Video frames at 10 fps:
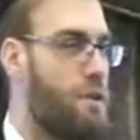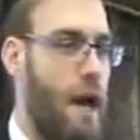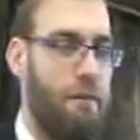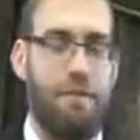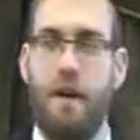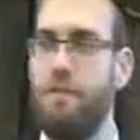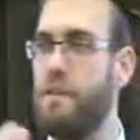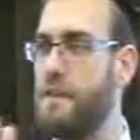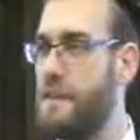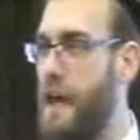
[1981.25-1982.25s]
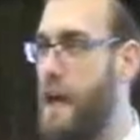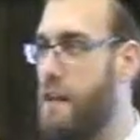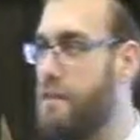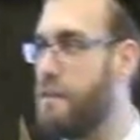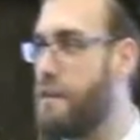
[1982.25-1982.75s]
you have to
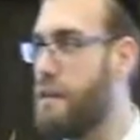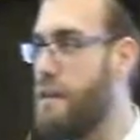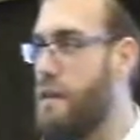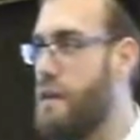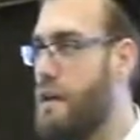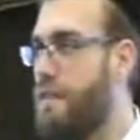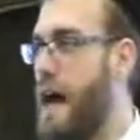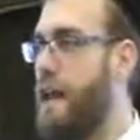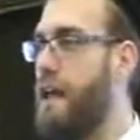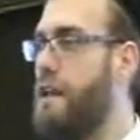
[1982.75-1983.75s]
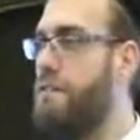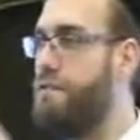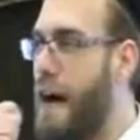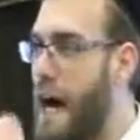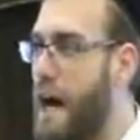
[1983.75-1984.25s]
understand that it
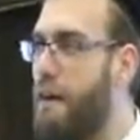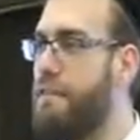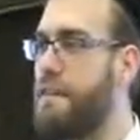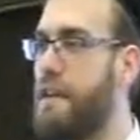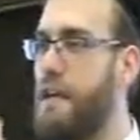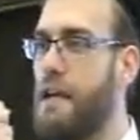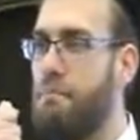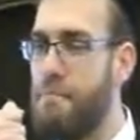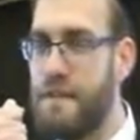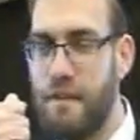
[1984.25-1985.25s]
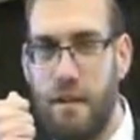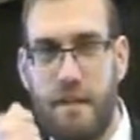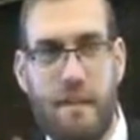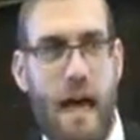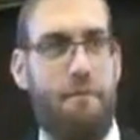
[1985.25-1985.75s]
involves
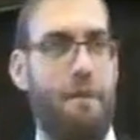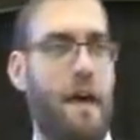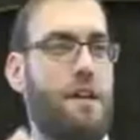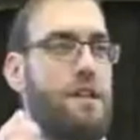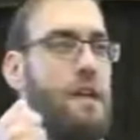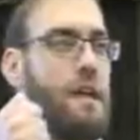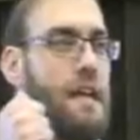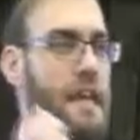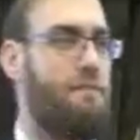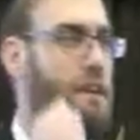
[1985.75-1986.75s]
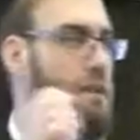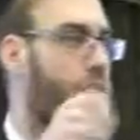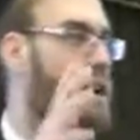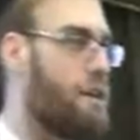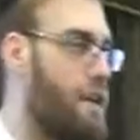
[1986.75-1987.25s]
mesiras nefesh, even in
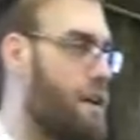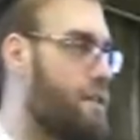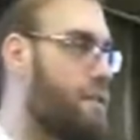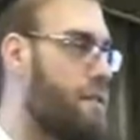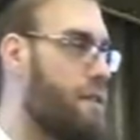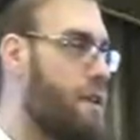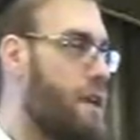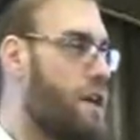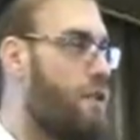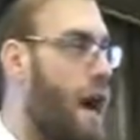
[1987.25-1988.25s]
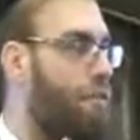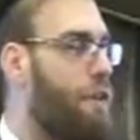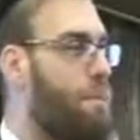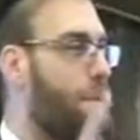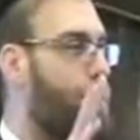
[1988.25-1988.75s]
ruchnius. You have
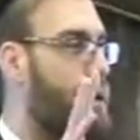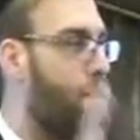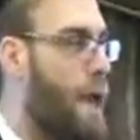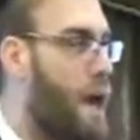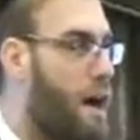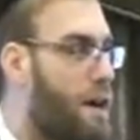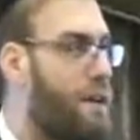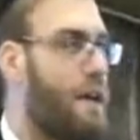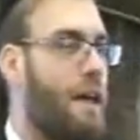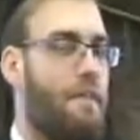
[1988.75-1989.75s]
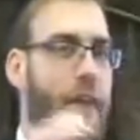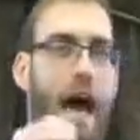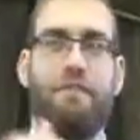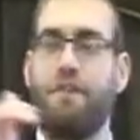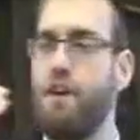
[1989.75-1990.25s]
to be prepared
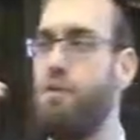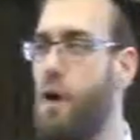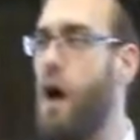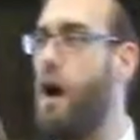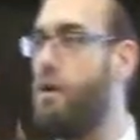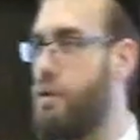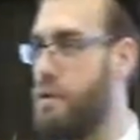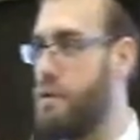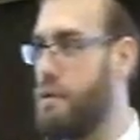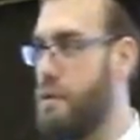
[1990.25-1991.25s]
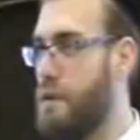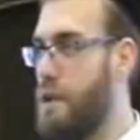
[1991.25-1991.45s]
not to grow,